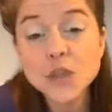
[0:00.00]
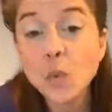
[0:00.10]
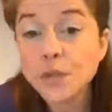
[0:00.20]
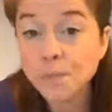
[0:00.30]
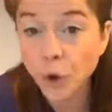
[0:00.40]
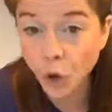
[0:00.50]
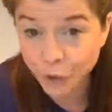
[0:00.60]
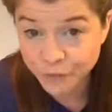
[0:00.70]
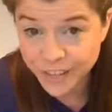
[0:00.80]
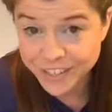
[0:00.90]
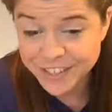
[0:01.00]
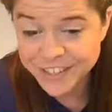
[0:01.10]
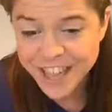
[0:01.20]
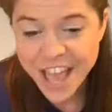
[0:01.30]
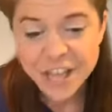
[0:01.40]
was perfect.
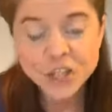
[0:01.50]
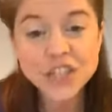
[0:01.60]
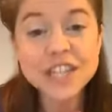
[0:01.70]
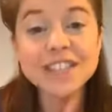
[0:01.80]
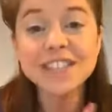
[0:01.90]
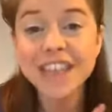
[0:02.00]
Jesus